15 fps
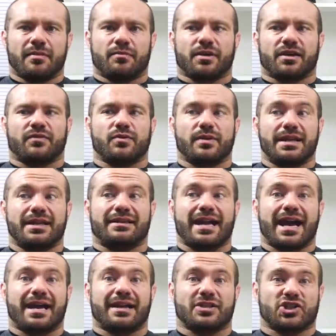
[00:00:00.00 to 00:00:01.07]
But if you eat
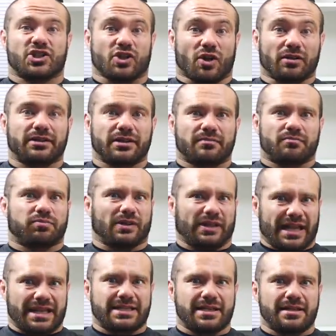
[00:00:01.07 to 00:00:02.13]
that and salt it
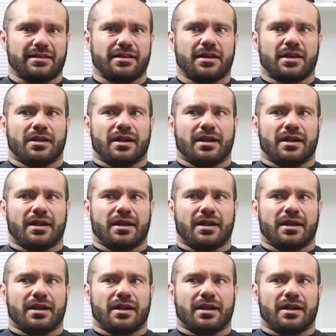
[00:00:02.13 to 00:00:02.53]
plenty,